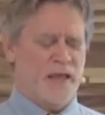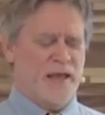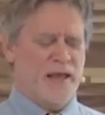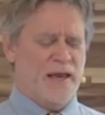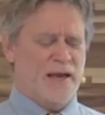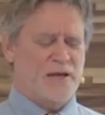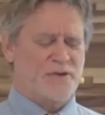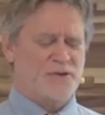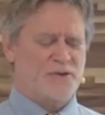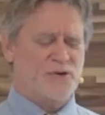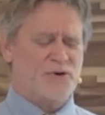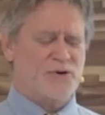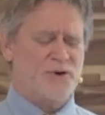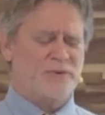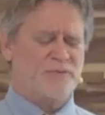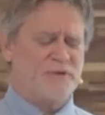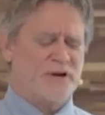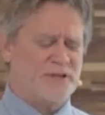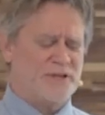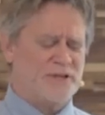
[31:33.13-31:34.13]
And as you do, I
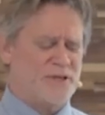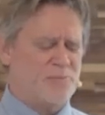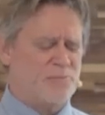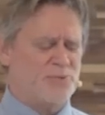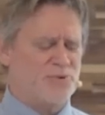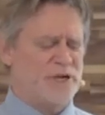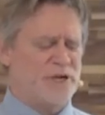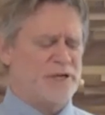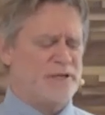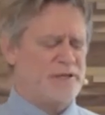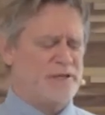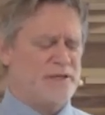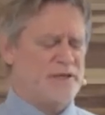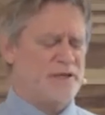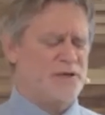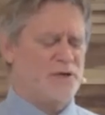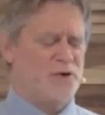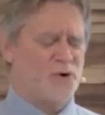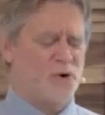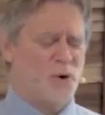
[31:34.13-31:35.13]
invite you to bring
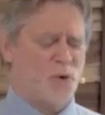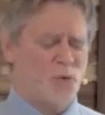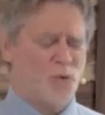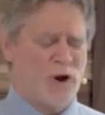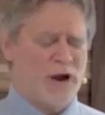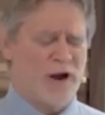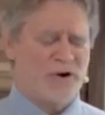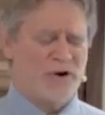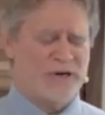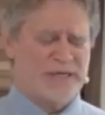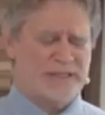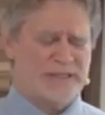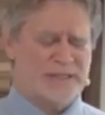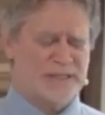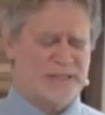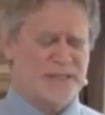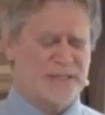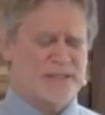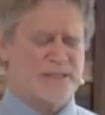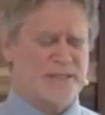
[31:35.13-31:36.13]
your awareness
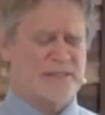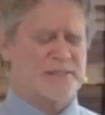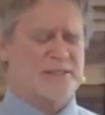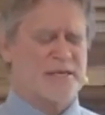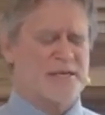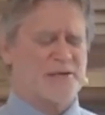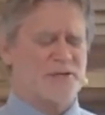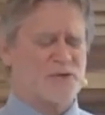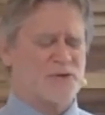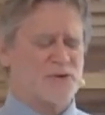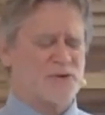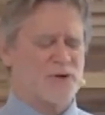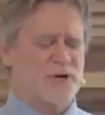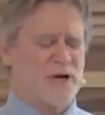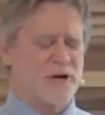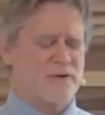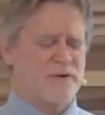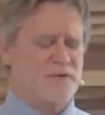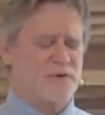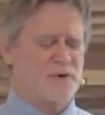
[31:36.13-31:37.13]
to the center
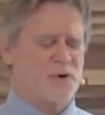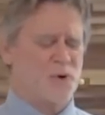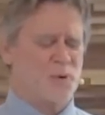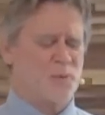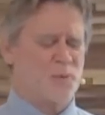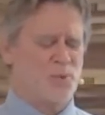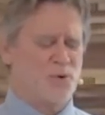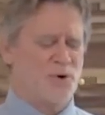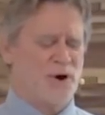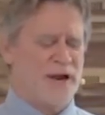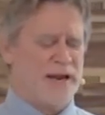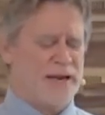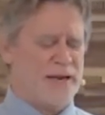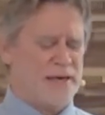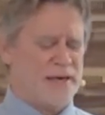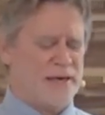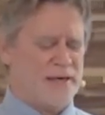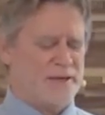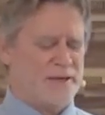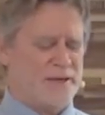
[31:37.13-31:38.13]
of your
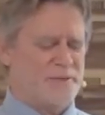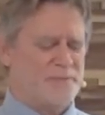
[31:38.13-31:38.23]
brain.